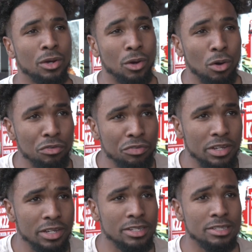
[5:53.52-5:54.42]

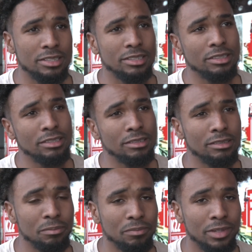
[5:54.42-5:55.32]
COVID,
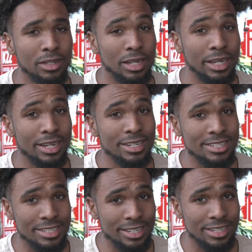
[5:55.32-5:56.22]
like I
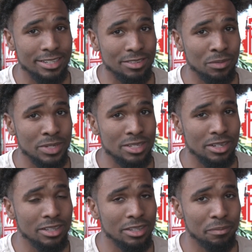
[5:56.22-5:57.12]
said, we
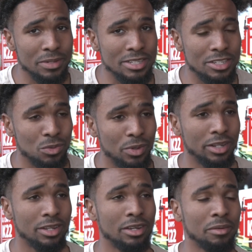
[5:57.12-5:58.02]
started the business
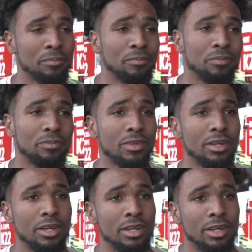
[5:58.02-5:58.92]
when
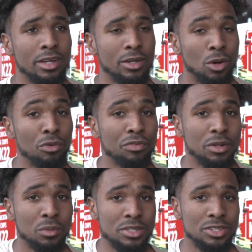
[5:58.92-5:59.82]

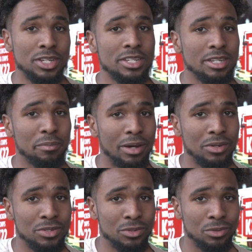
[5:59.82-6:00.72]
COVID was just
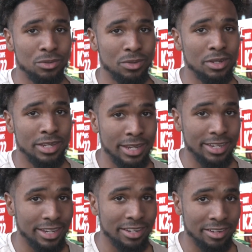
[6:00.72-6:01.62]
about to
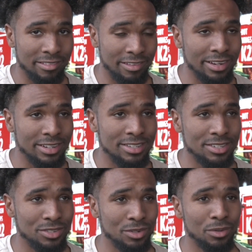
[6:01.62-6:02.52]
kick in, right?
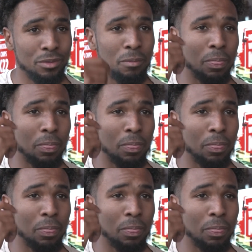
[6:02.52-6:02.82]
So